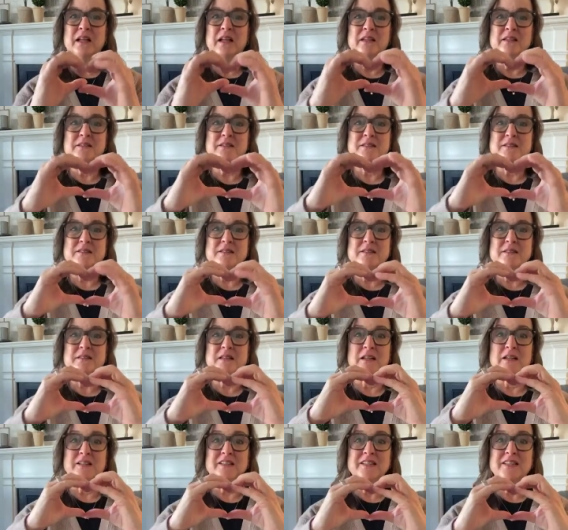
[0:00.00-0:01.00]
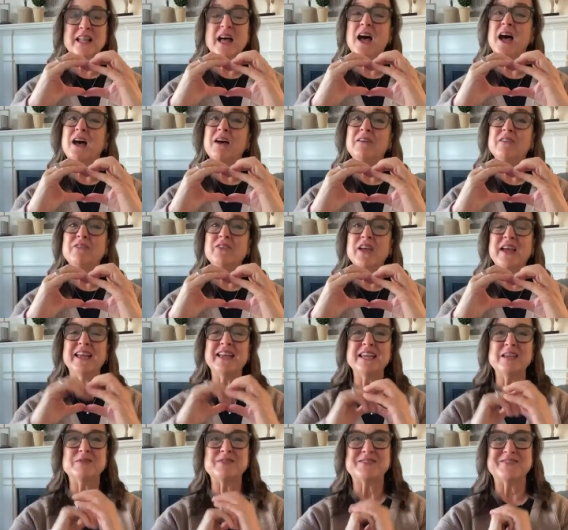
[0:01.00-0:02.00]
lots of love,
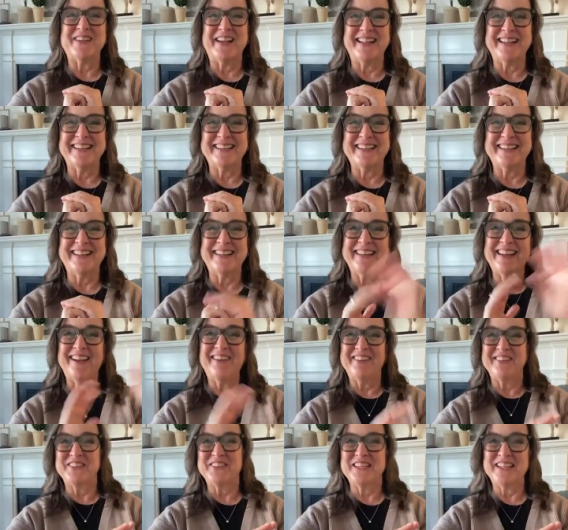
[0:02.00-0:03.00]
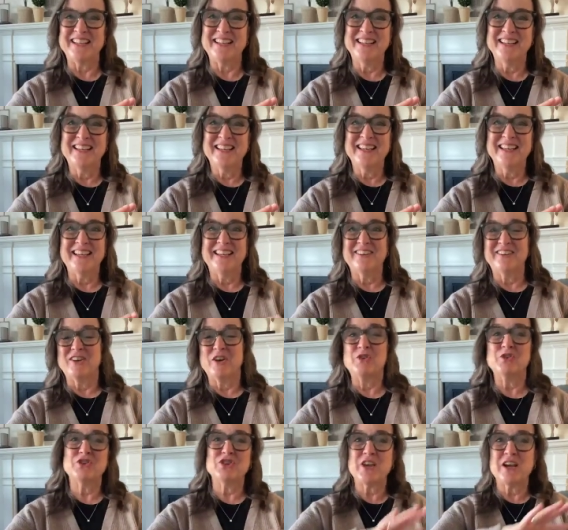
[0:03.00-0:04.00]
and keep smiling. And now I'm gonna
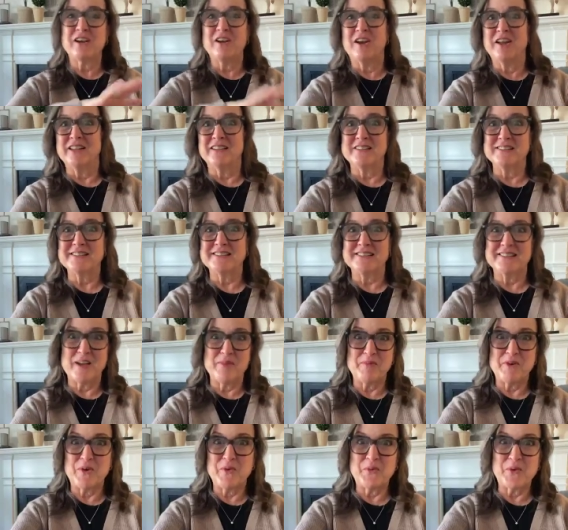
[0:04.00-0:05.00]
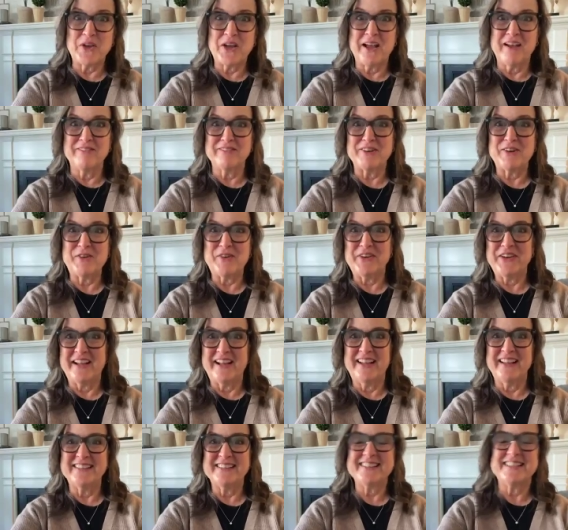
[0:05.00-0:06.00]
go check on this demo we have going
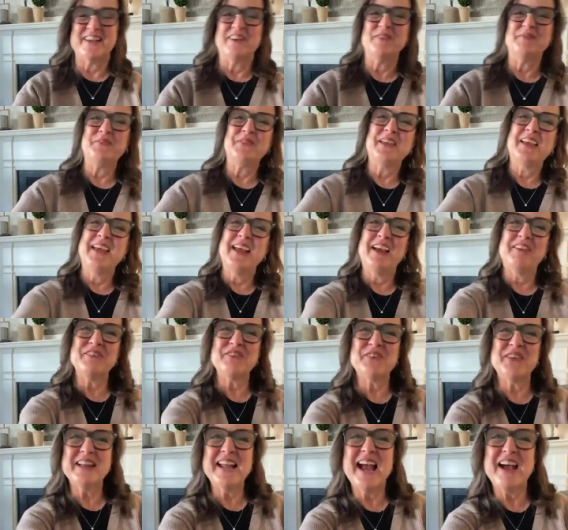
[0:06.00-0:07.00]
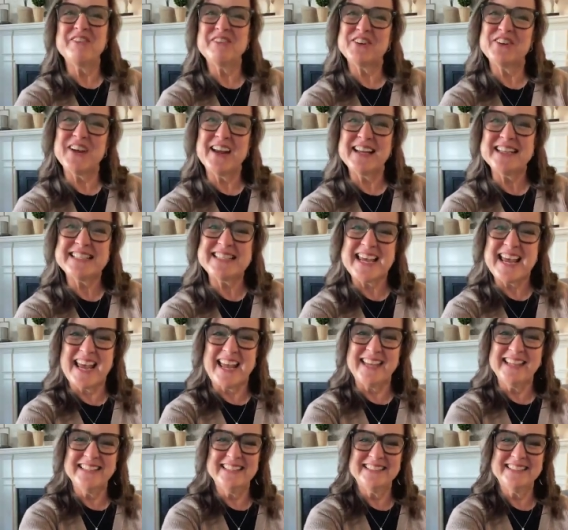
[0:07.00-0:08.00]
on. So everyone have a great
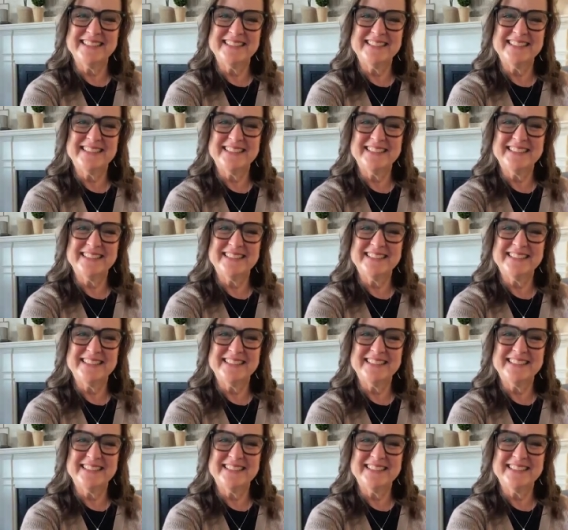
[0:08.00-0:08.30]
day.